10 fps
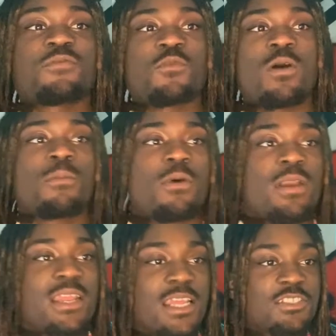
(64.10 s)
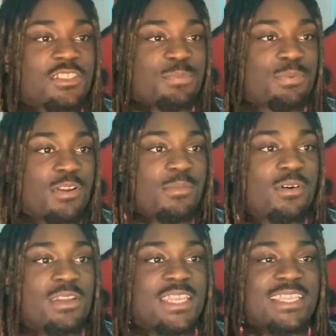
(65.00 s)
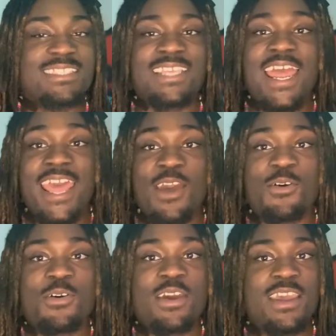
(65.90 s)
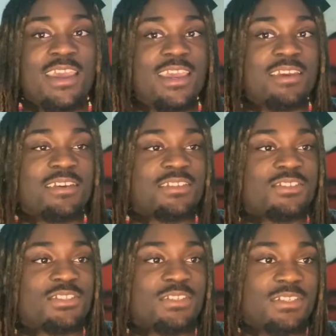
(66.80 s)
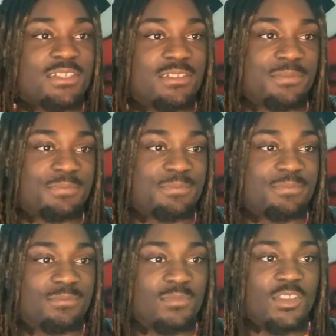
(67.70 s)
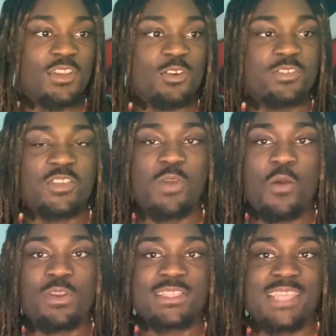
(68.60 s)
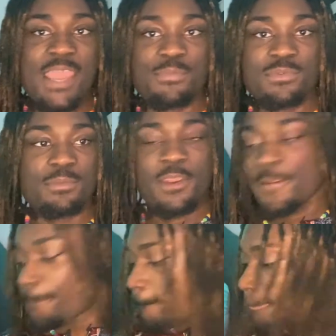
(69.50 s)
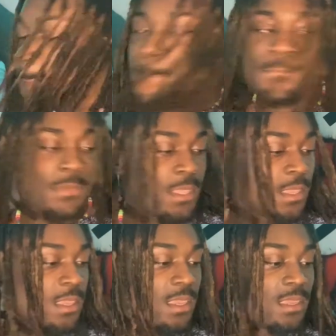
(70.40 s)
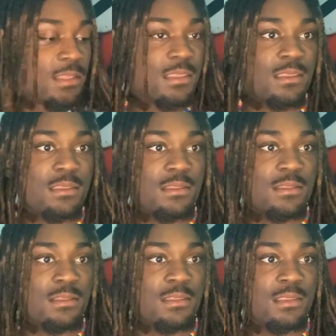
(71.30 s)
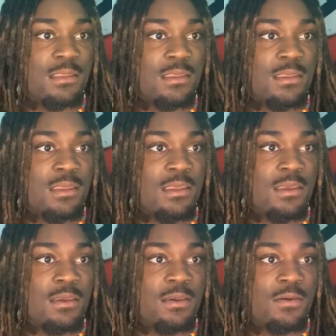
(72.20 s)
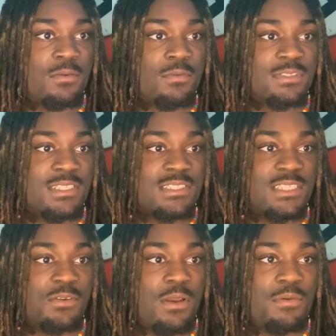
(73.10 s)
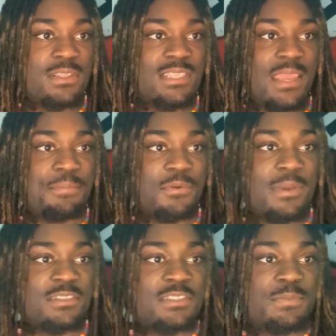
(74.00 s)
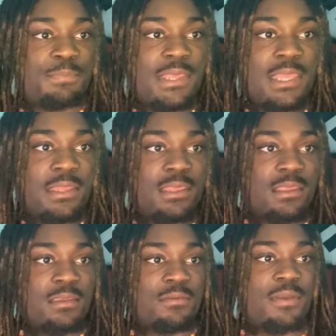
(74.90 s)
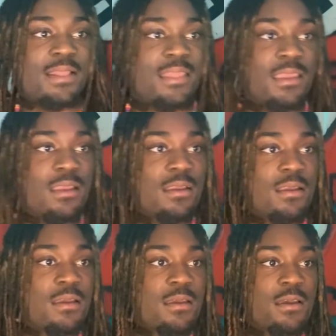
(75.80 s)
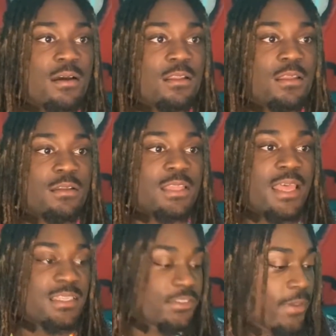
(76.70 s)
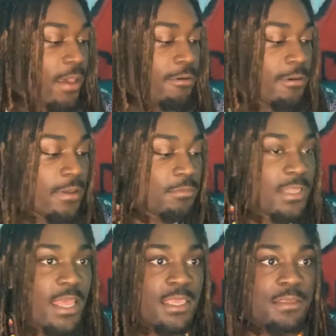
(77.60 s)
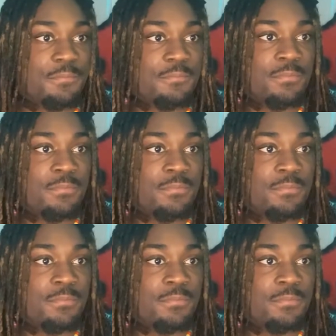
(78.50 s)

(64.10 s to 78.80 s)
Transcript: from Walmart, and I just put them on inside out to see where I want to taper them, right? And then once I see where I want to taper them, I just pin it right there along the lines of how I would like it.